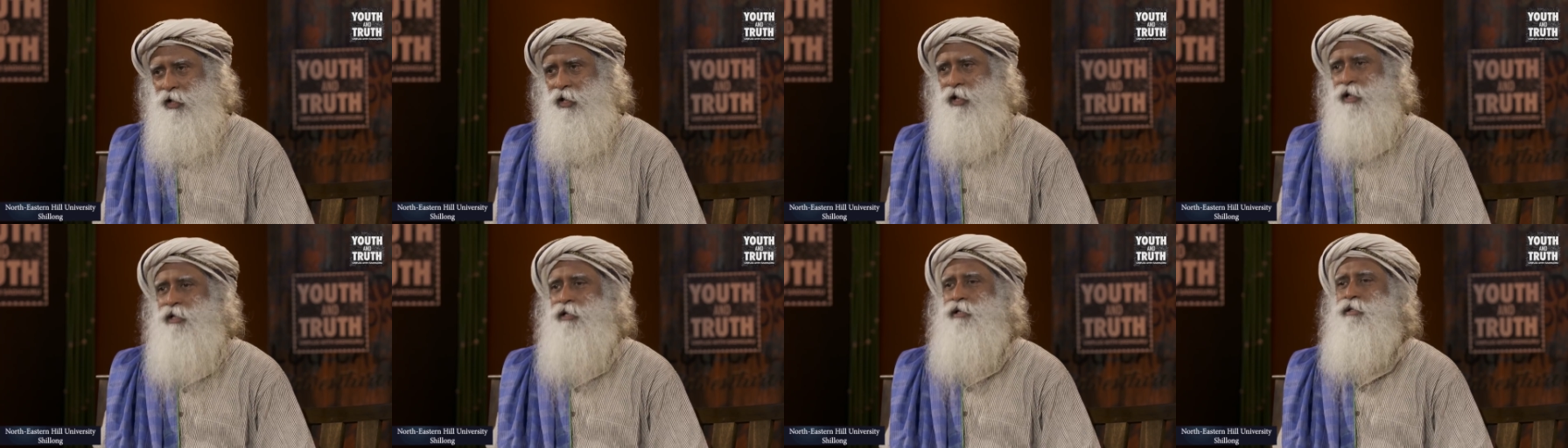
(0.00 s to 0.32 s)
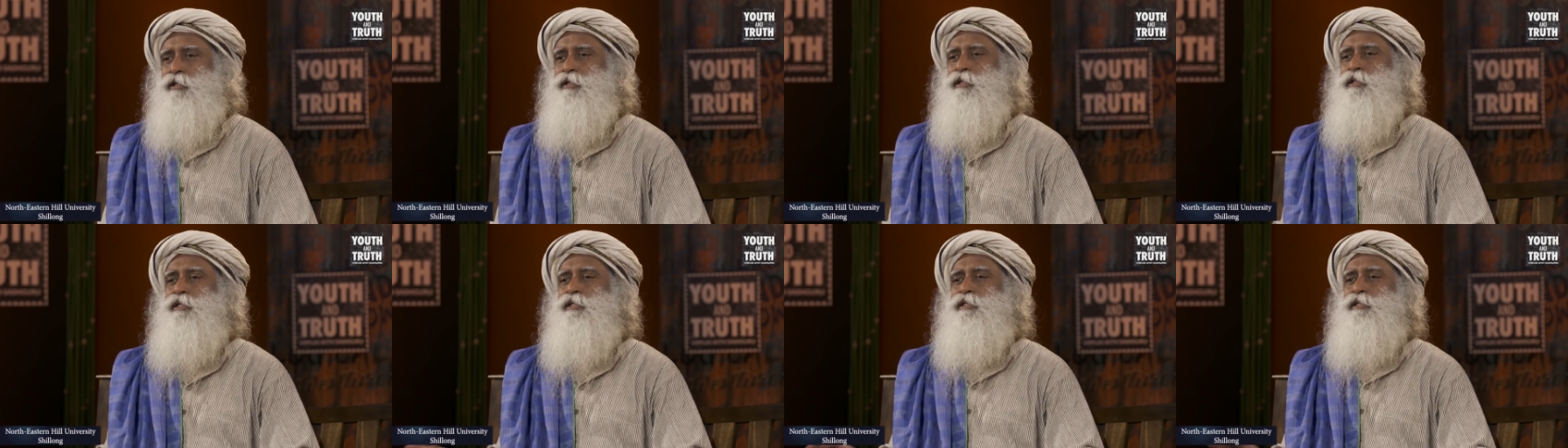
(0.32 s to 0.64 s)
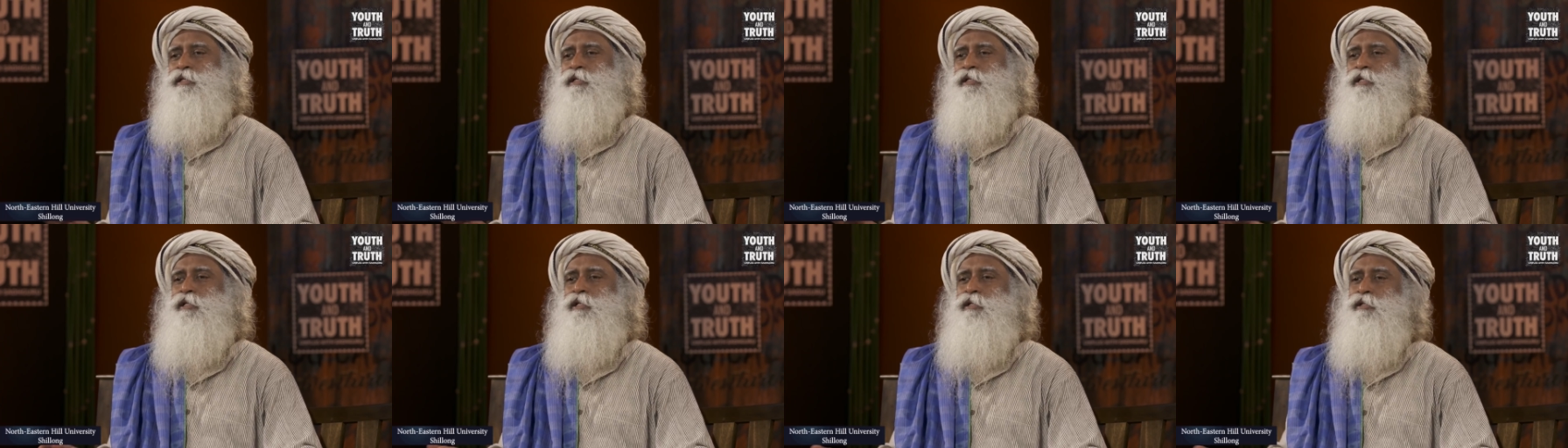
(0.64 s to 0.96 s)
another
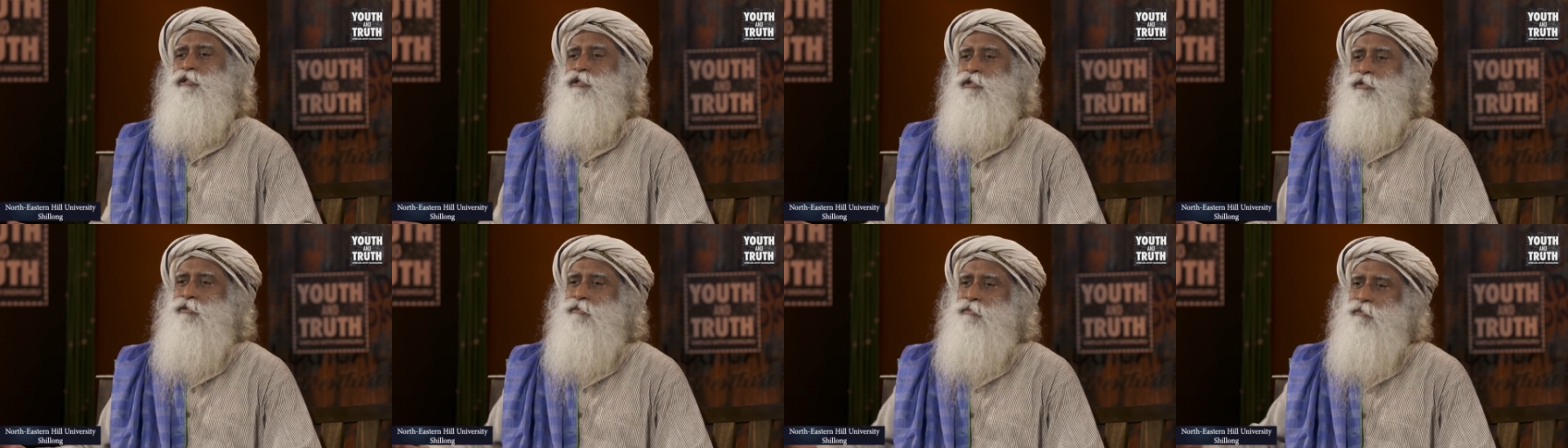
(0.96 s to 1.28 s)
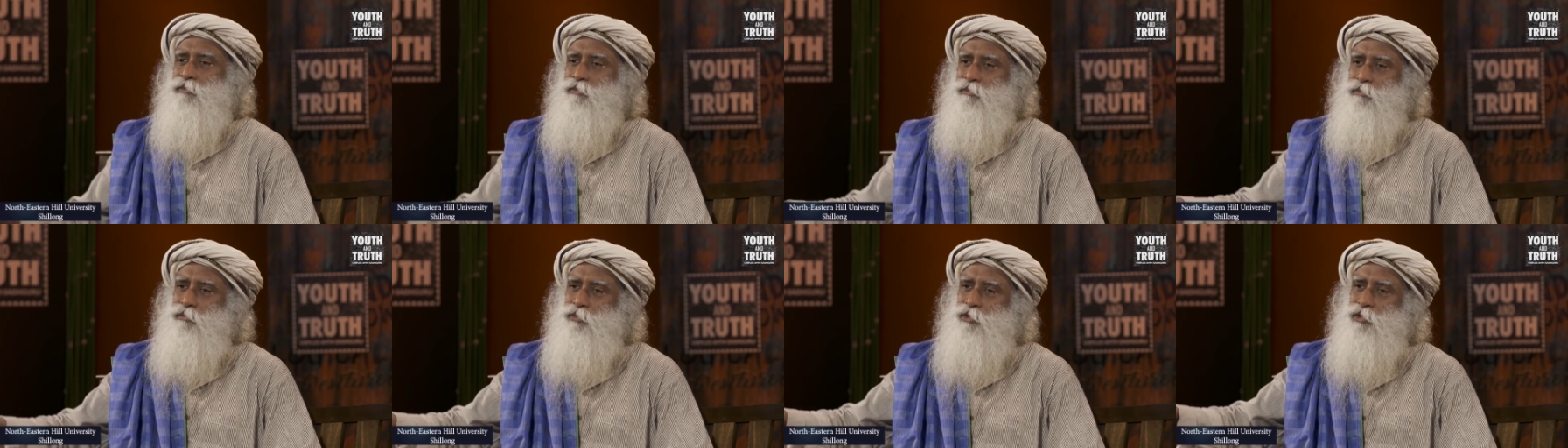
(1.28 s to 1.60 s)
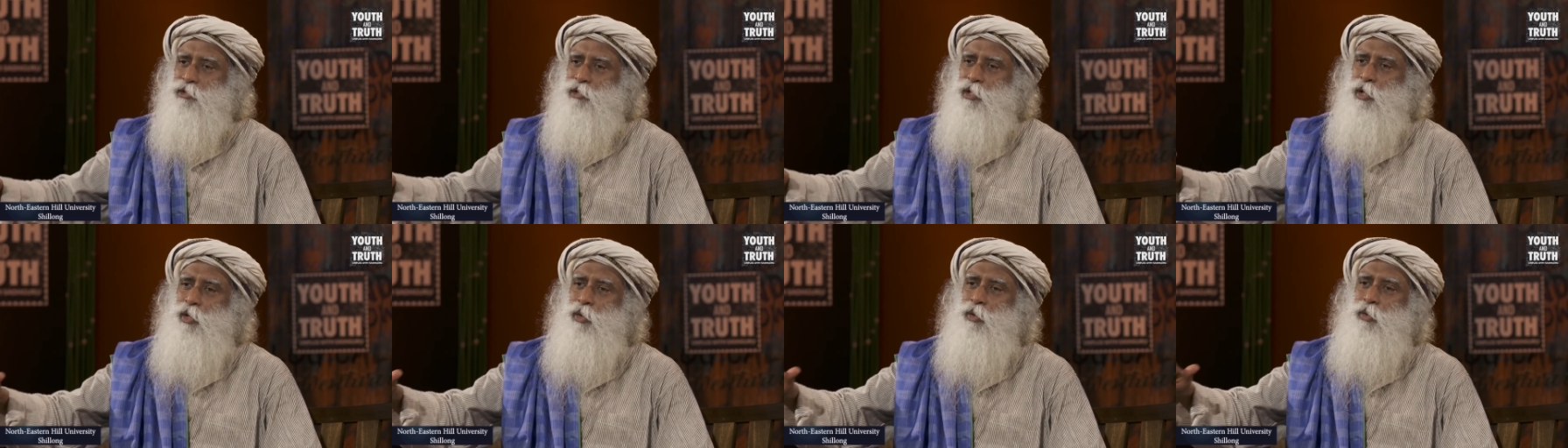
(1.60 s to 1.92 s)
is little
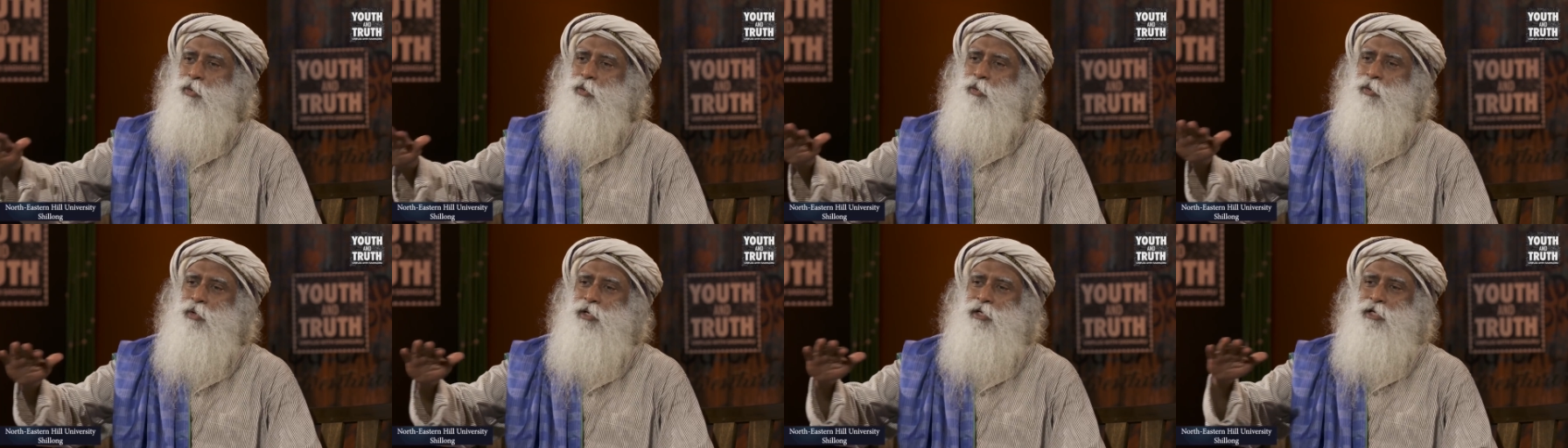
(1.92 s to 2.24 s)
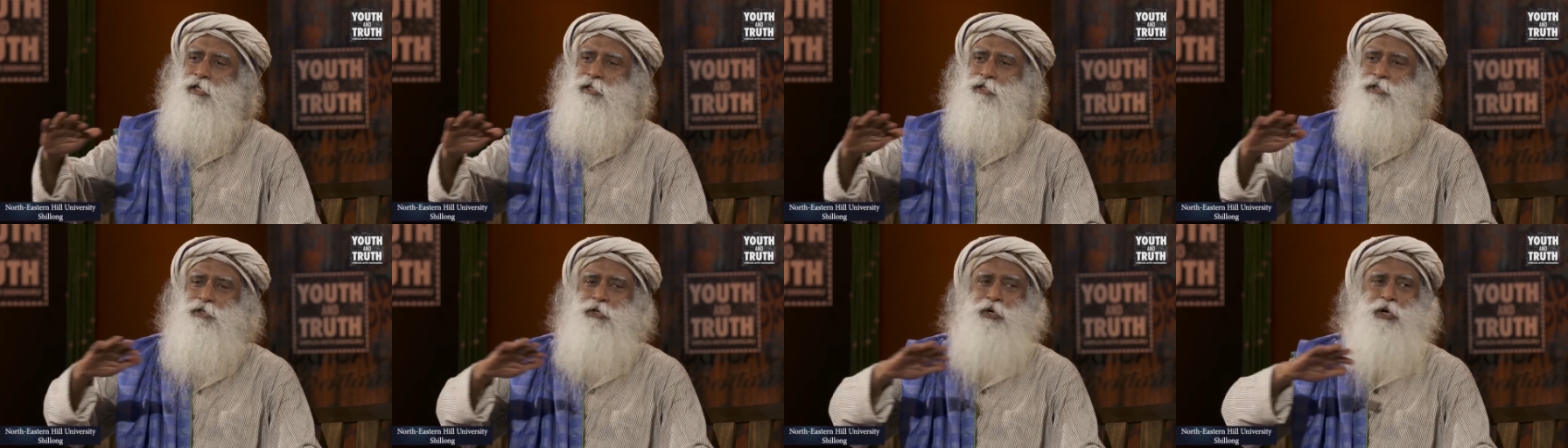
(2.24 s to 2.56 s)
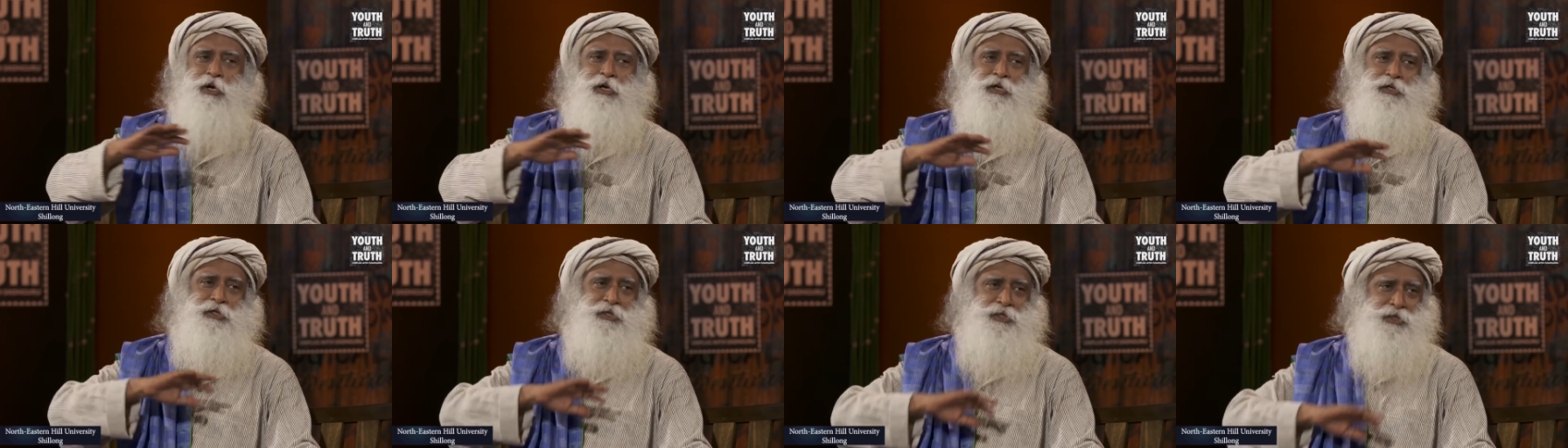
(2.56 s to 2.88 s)
slow in its
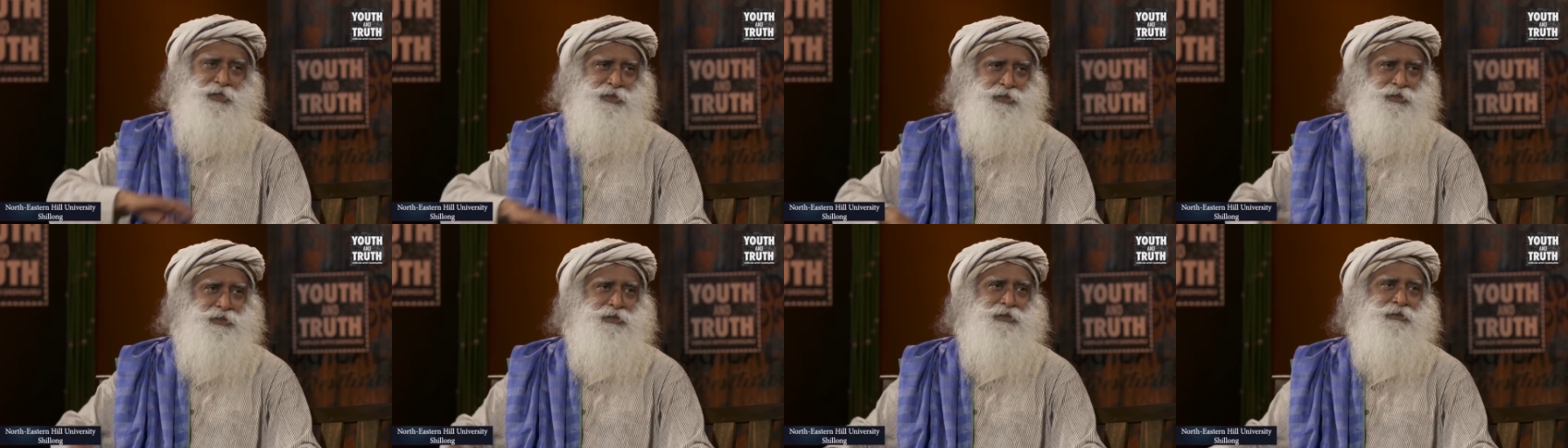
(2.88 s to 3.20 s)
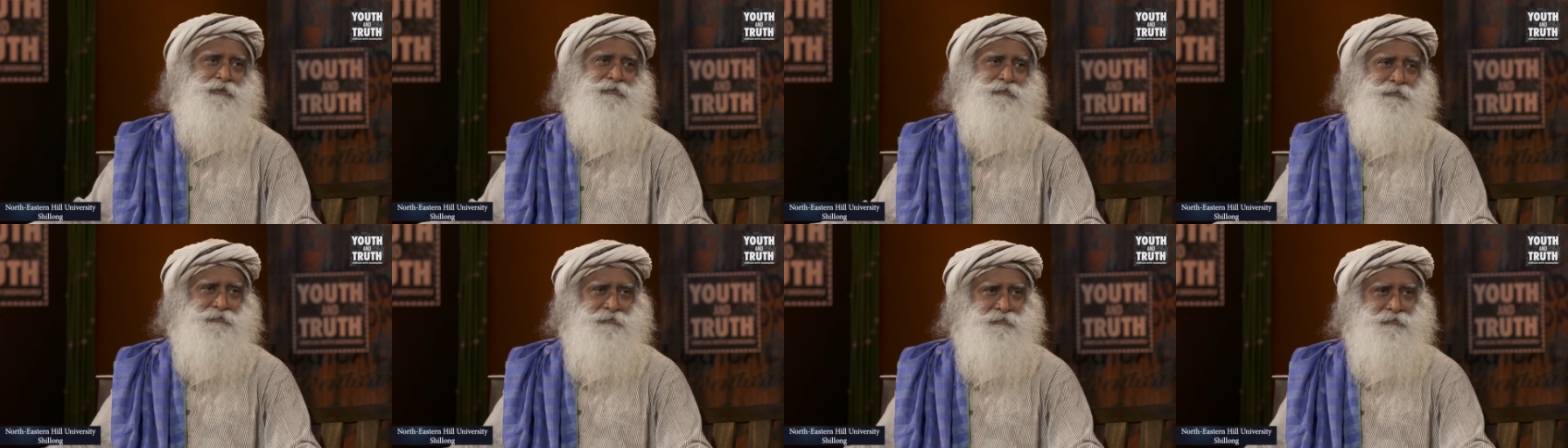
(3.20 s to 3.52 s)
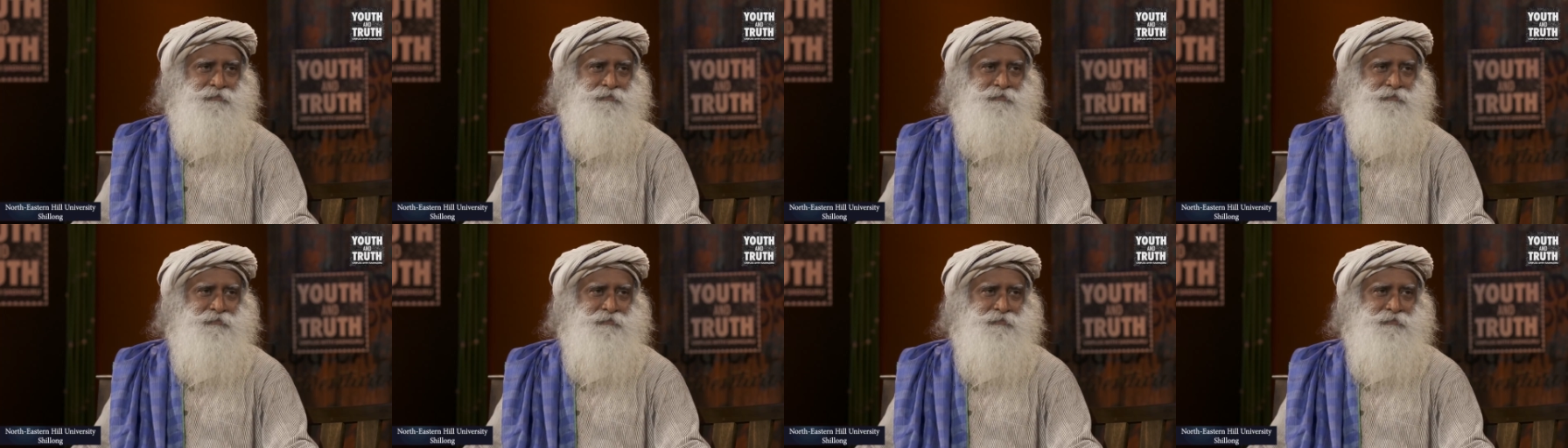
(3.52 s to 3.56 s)
corners.